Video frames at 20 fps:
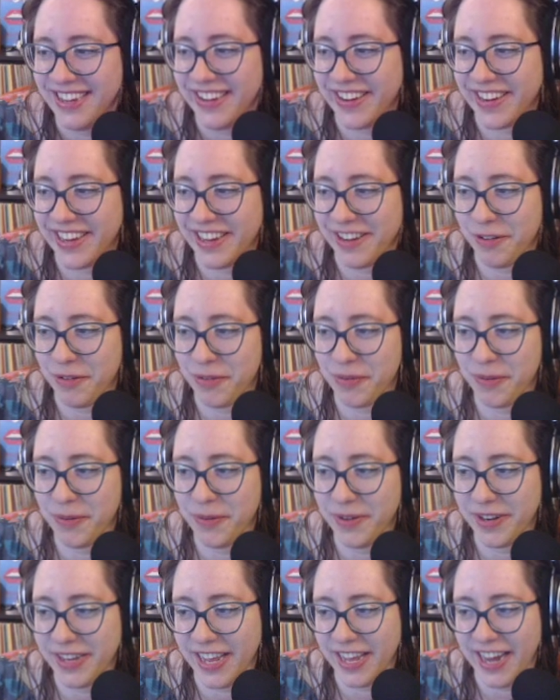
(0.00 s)
can go through
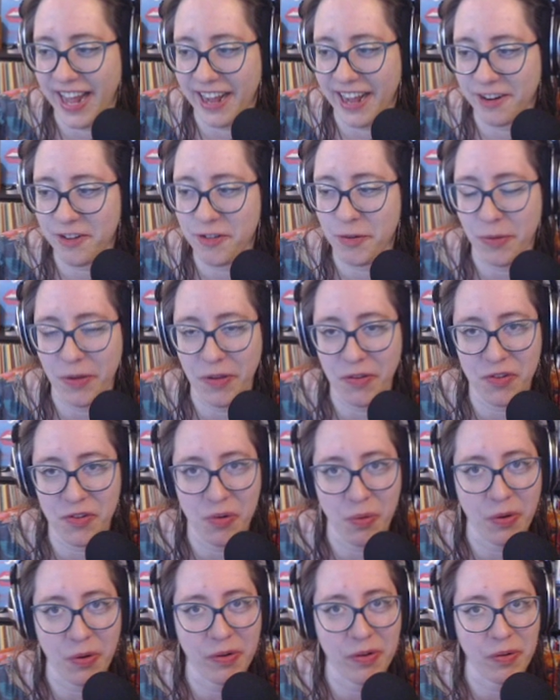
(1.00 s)
and get actual
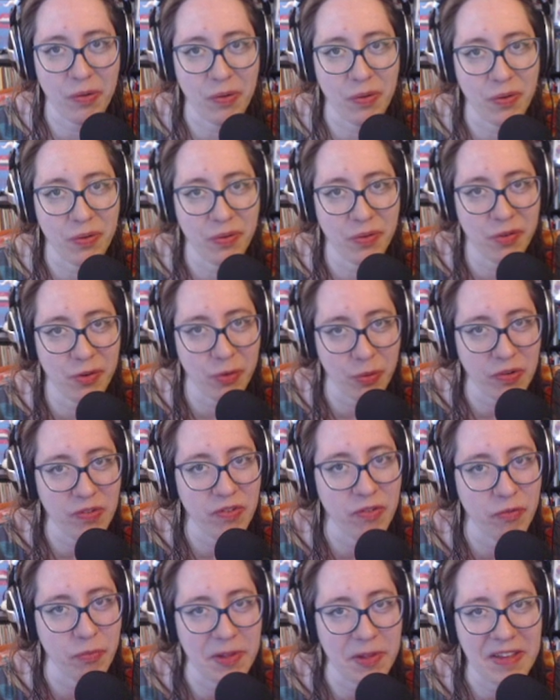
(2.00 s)
historical tours
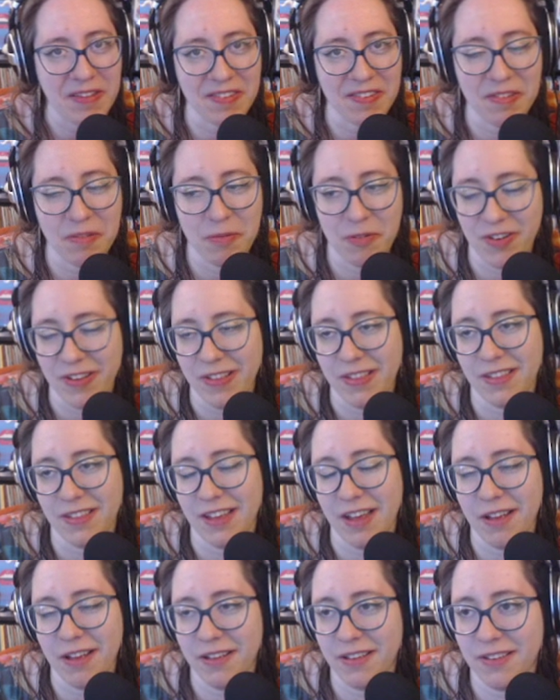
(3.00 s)
of places, which
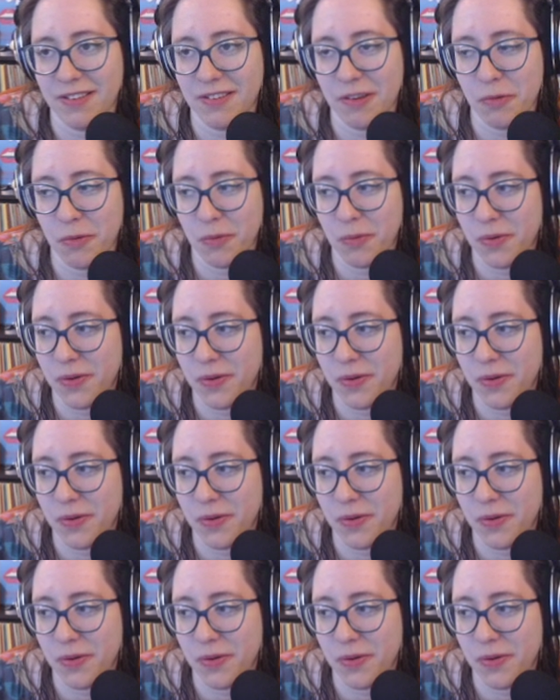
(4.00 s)
so cool.